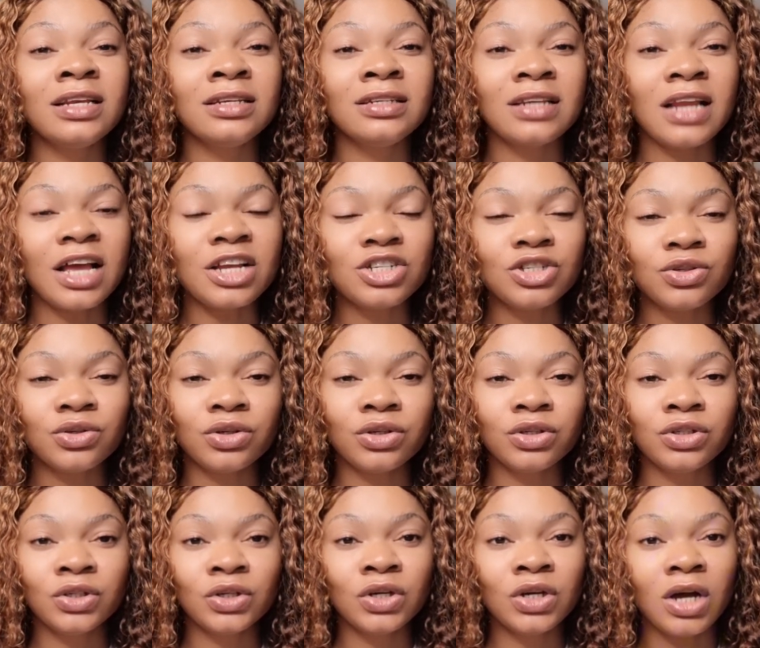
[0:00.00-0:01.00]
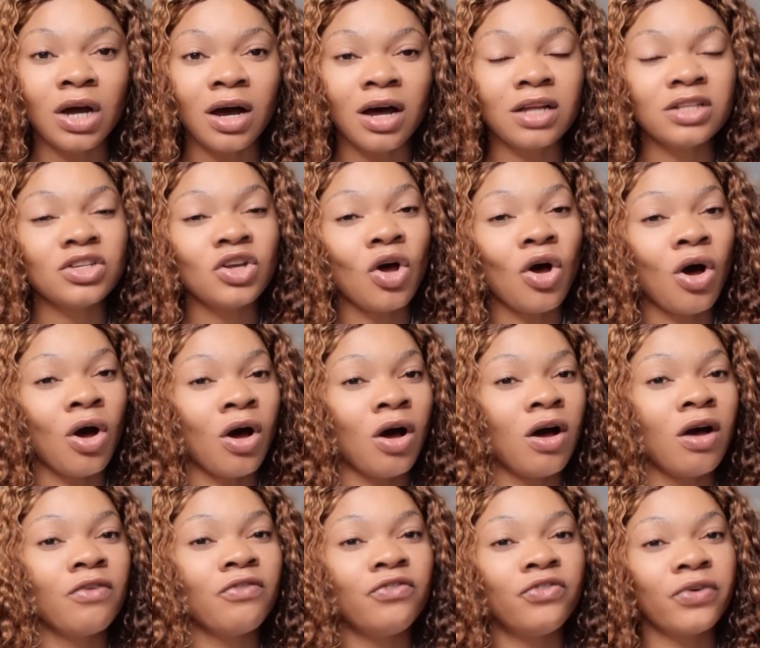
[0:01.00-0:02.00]
natural yogurt
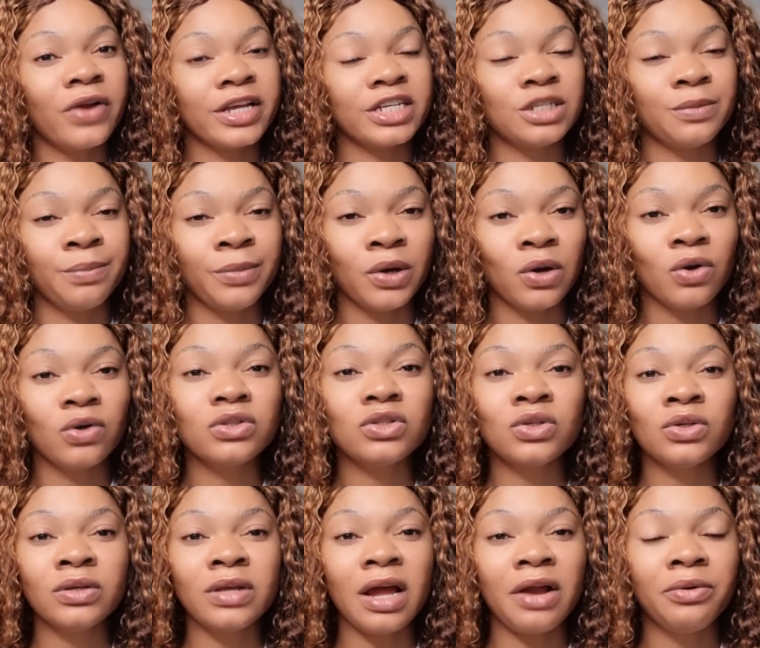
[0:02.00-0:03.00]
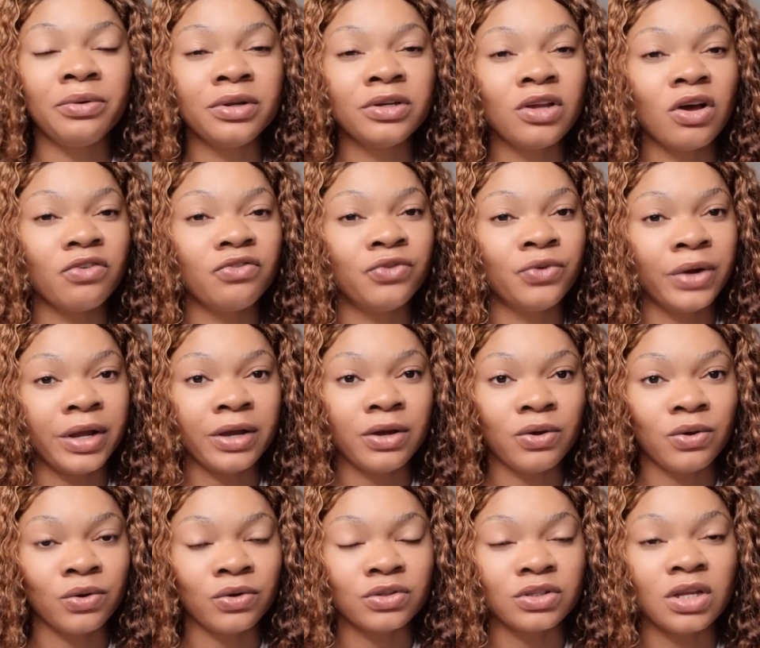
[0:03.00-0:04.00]
or fresh milk to get rid of
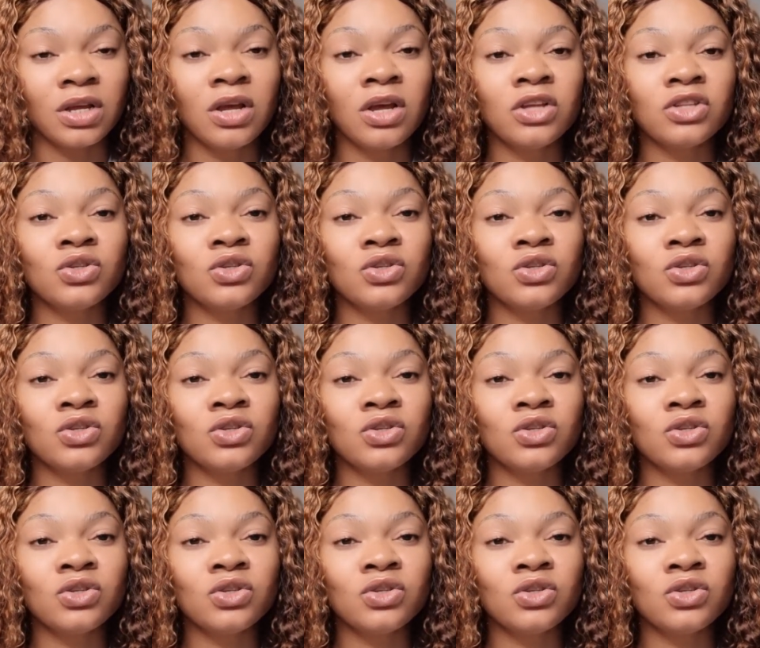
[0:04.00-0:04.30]
wrinkles,